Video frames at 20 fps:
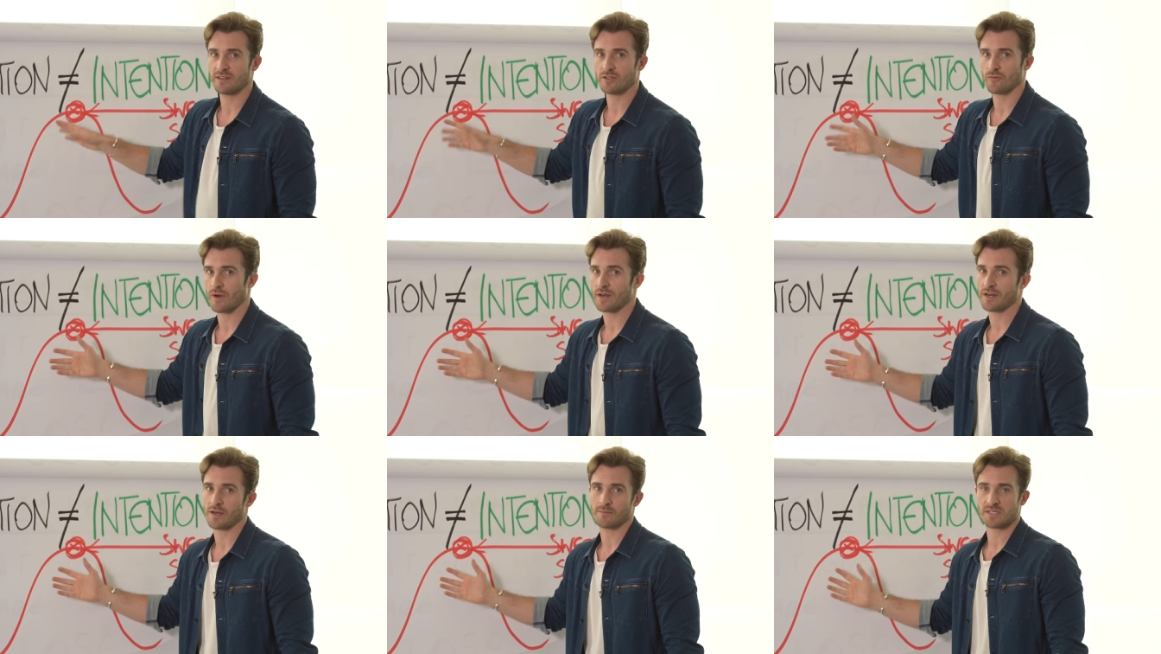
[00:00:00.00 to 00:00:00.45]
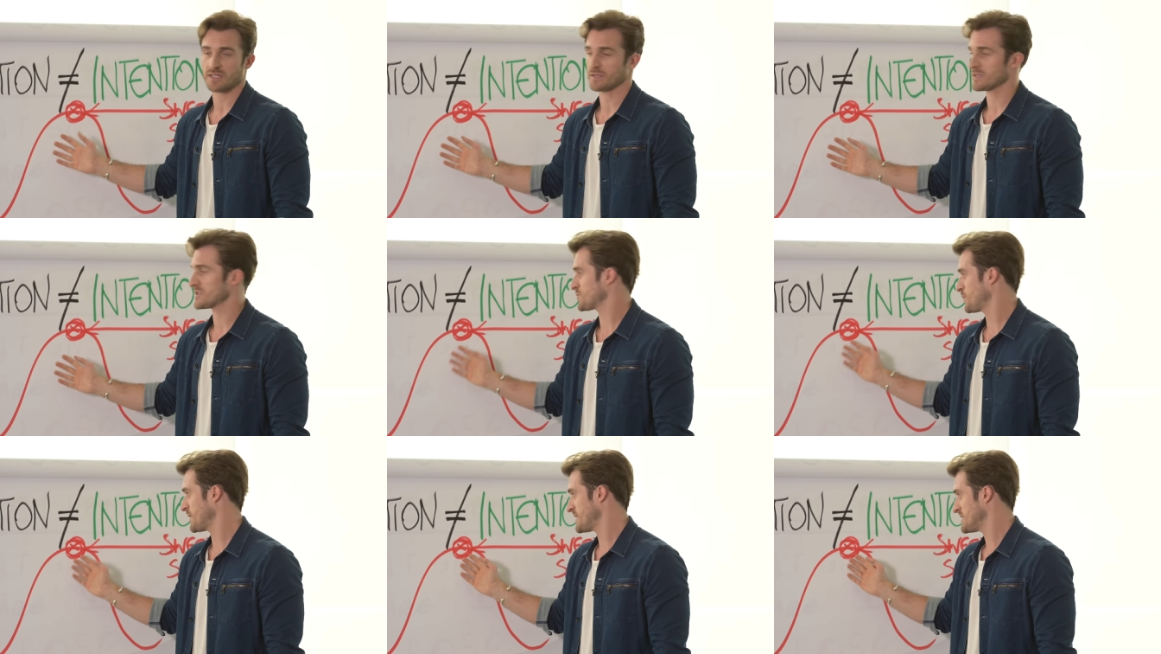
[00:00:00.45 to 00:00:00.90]
in the run-up to the
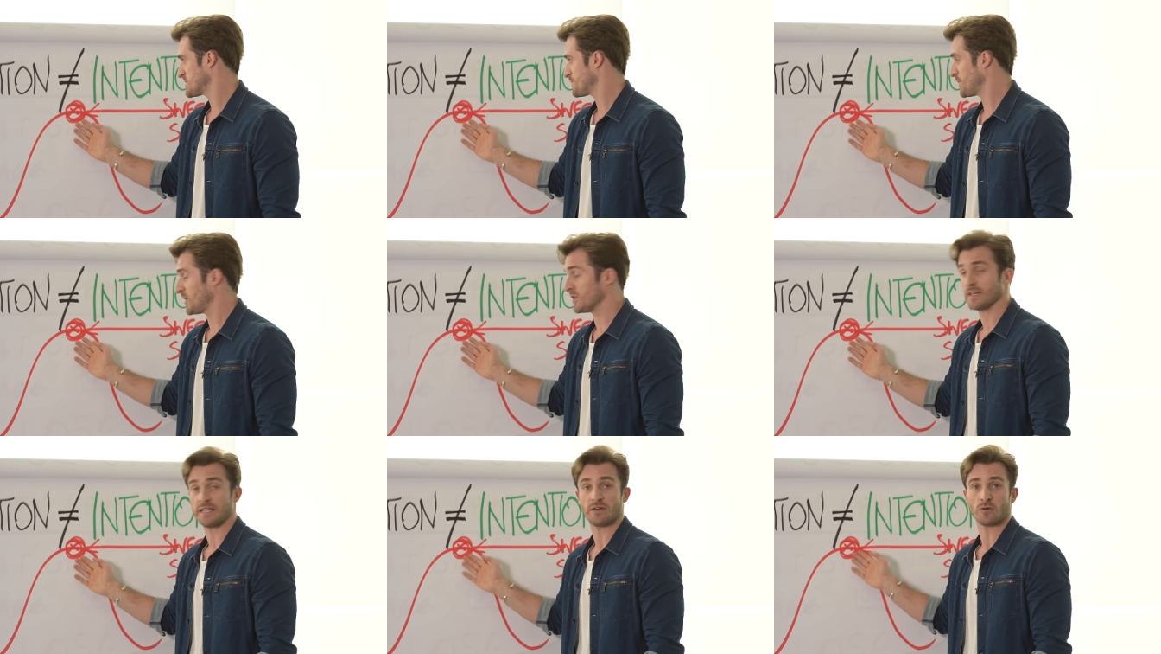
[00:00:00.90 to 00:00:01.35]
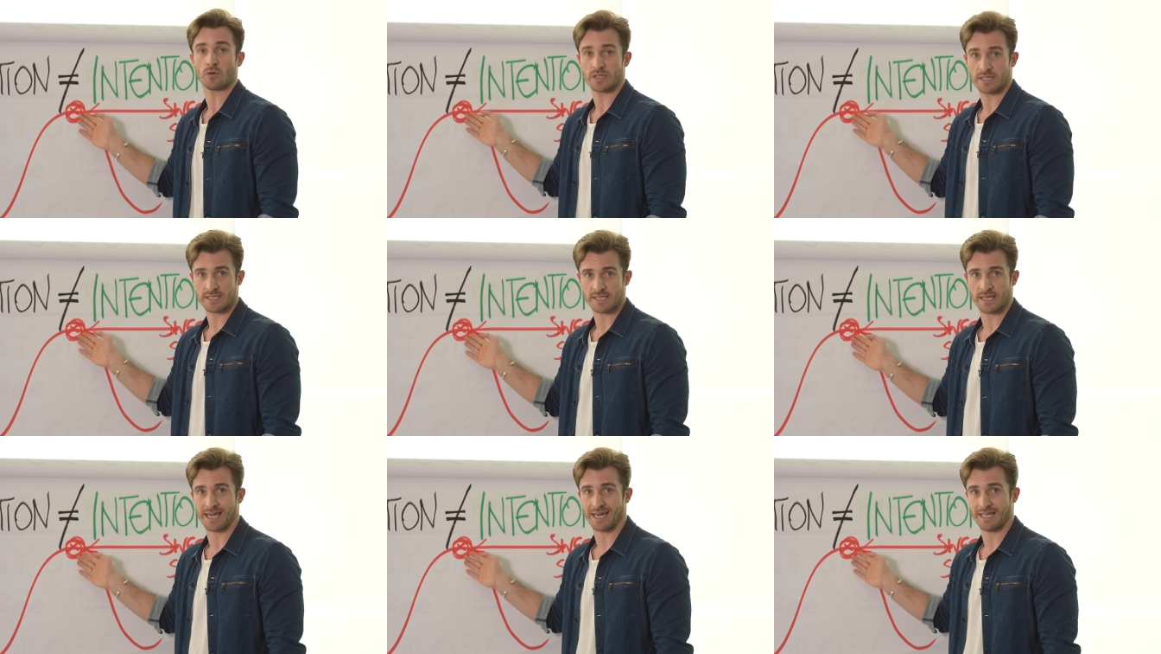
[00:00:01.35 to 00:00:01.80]
sweet spot in order
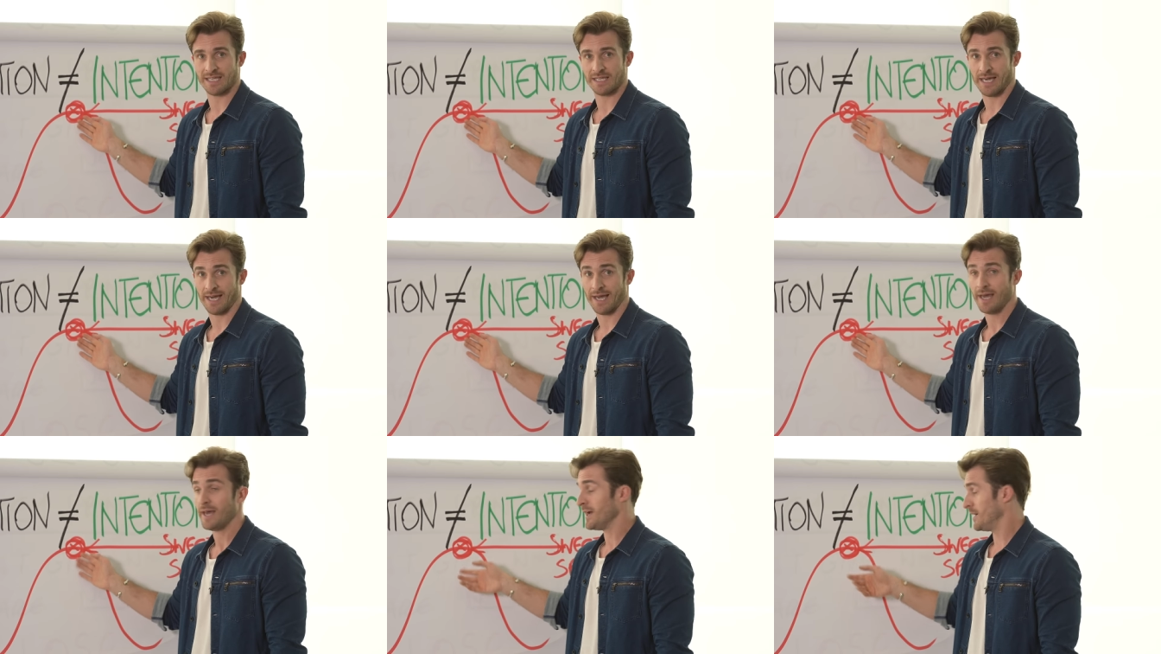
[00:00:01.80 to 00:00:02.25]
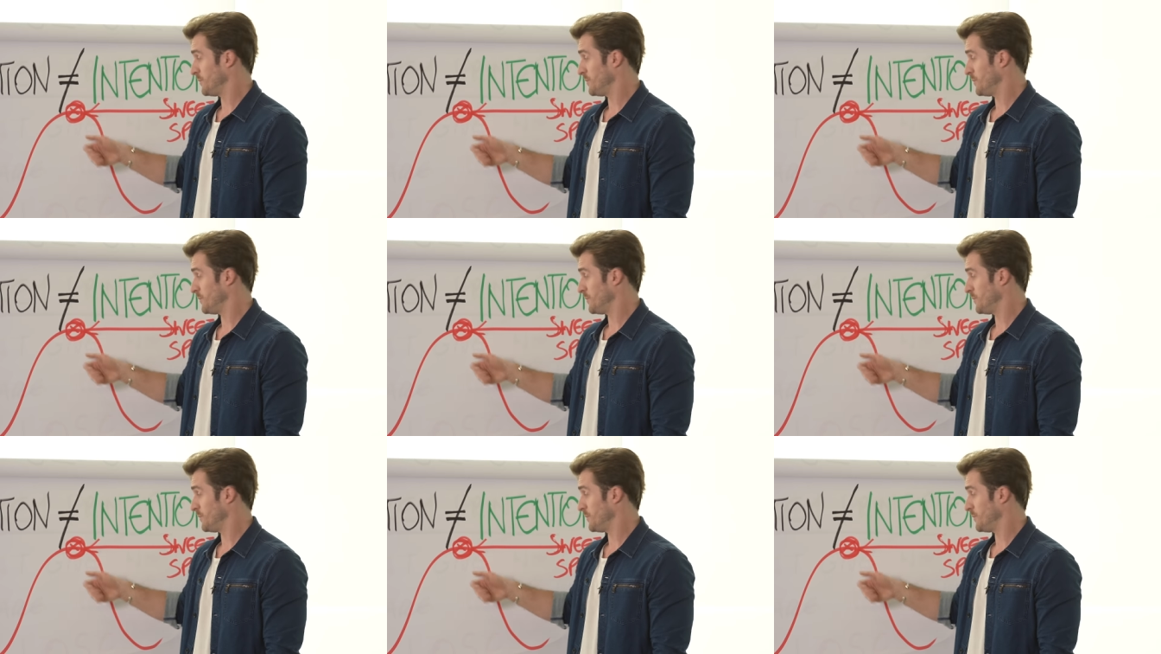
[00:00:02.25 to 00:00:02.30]
to get there?